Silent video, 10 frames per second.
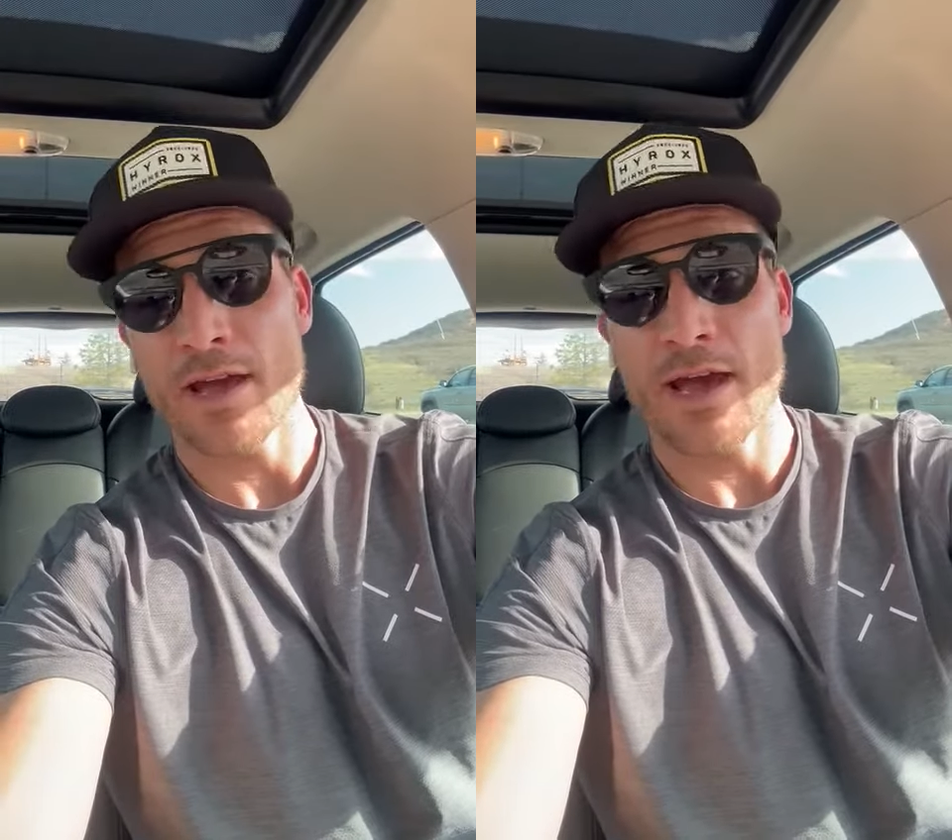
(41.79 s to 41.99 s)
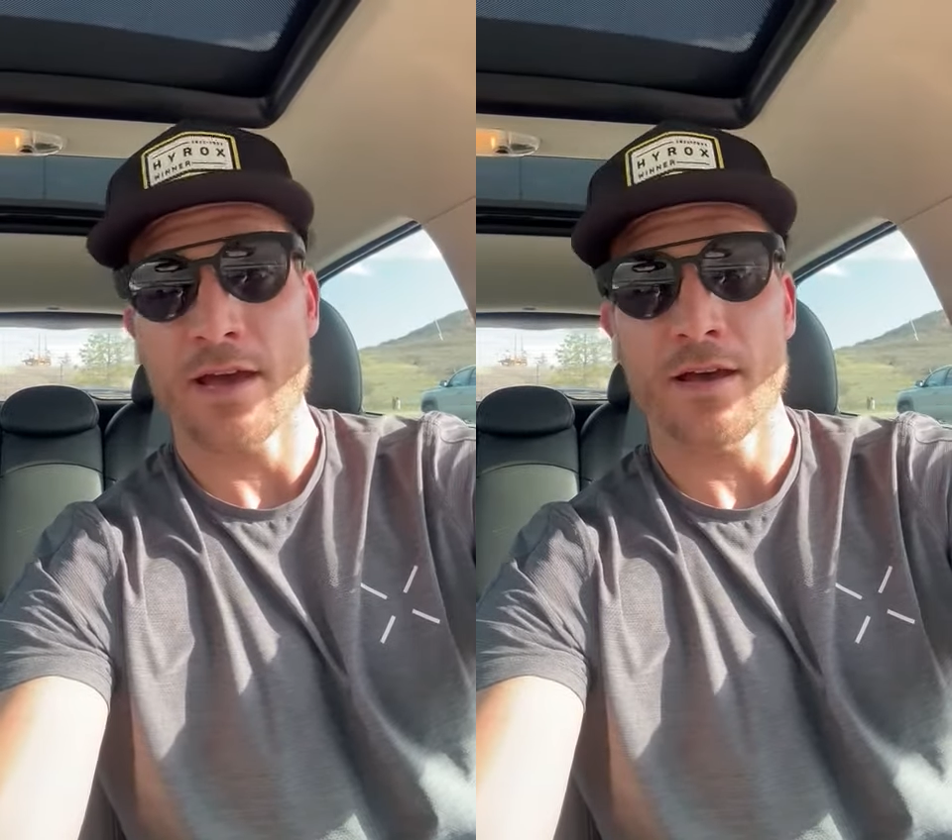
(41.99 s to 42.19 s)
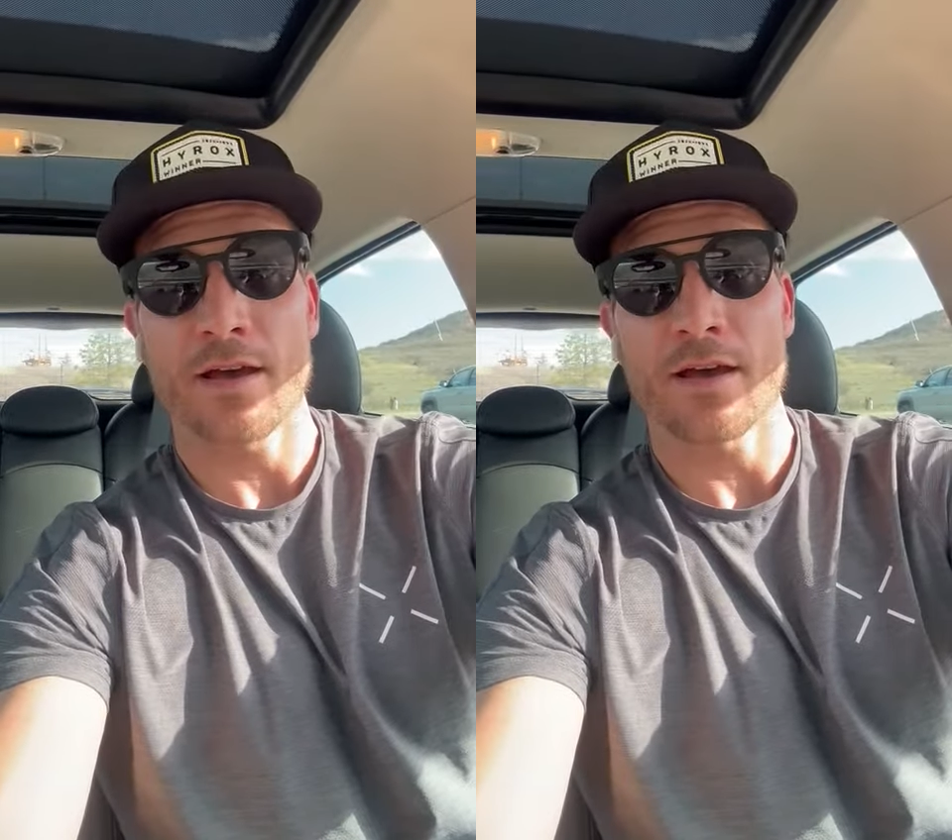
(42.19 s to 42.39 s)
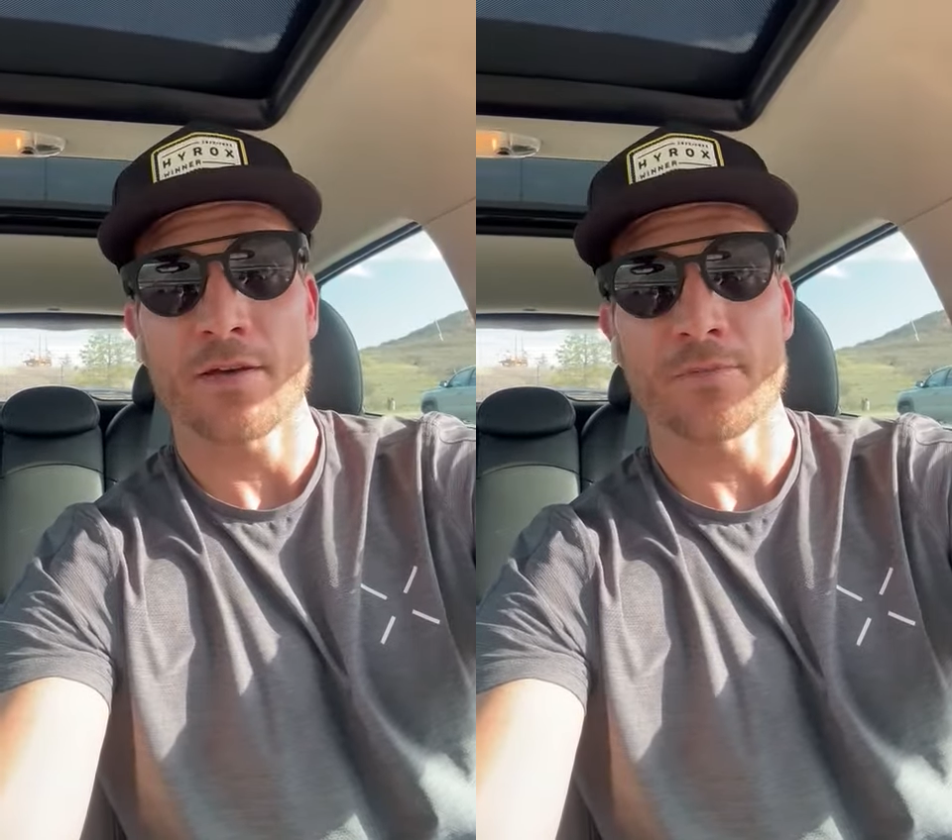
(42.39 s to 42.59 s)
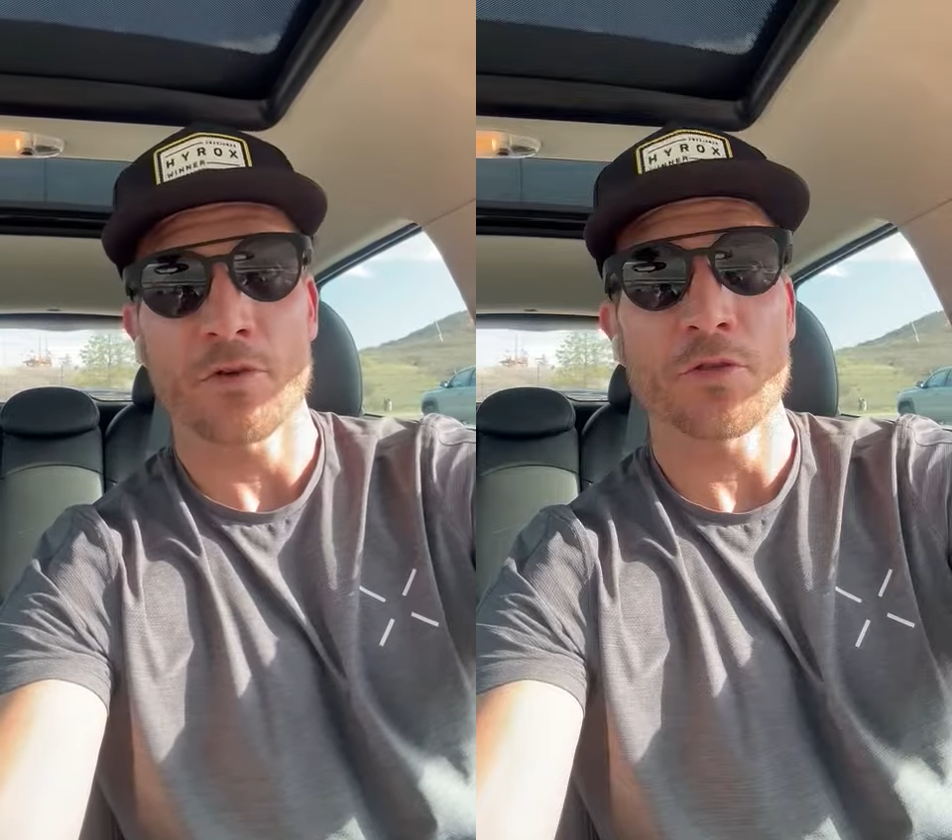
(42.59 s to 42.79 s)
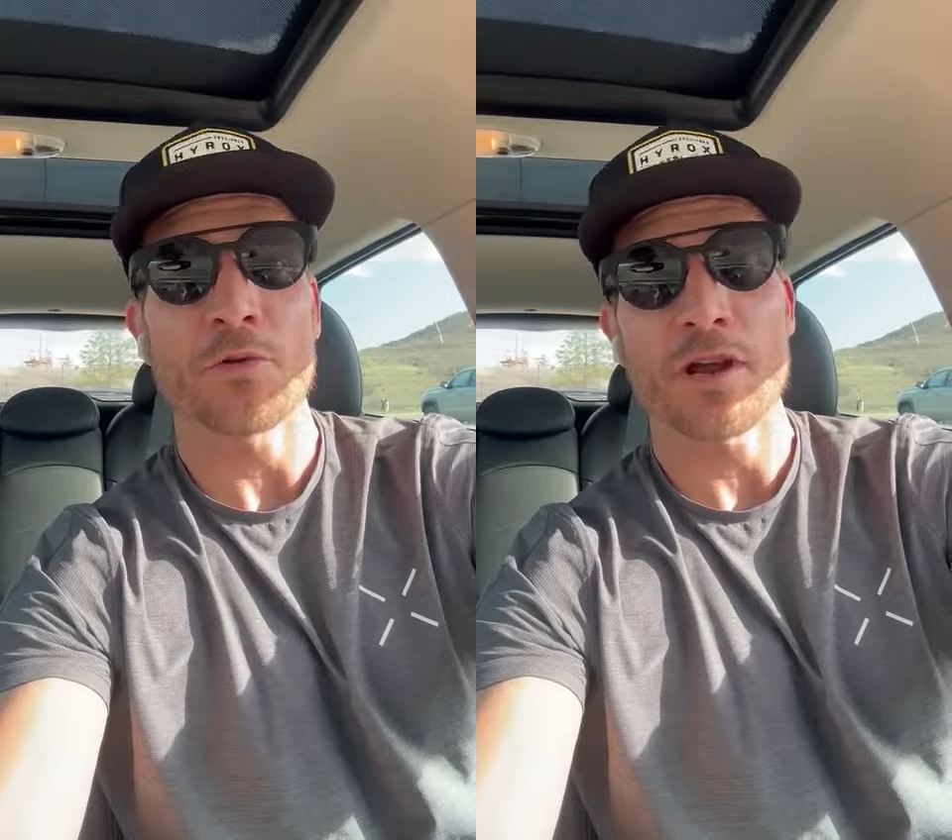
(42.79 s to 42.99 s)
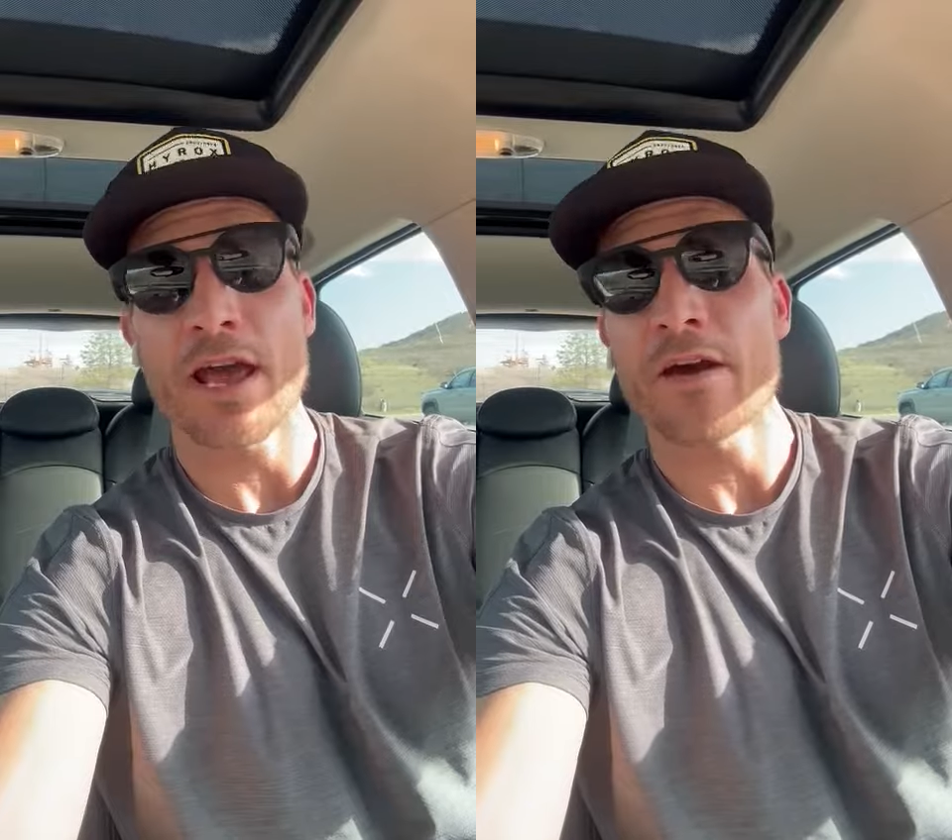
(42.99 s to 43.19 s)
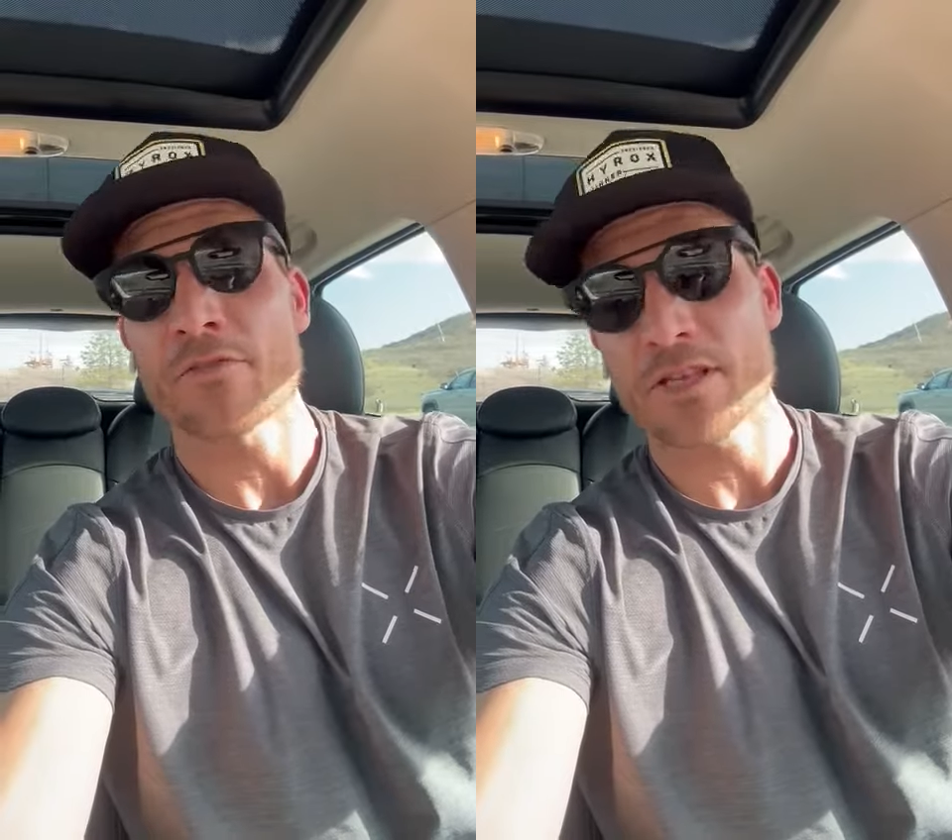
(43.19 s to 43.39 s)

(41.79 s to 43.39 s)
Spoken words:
after